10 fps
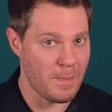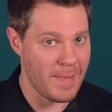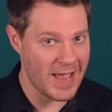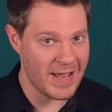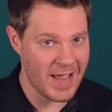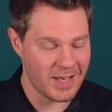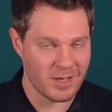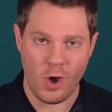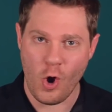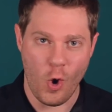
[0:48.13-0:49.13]

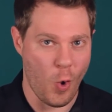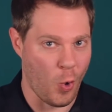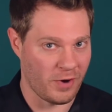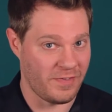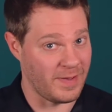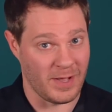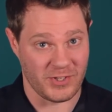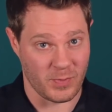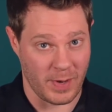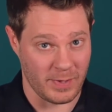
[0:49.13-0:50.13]
man-hating or female
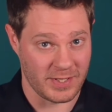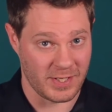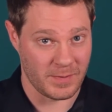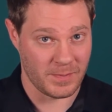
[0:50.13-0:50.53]
supremacy.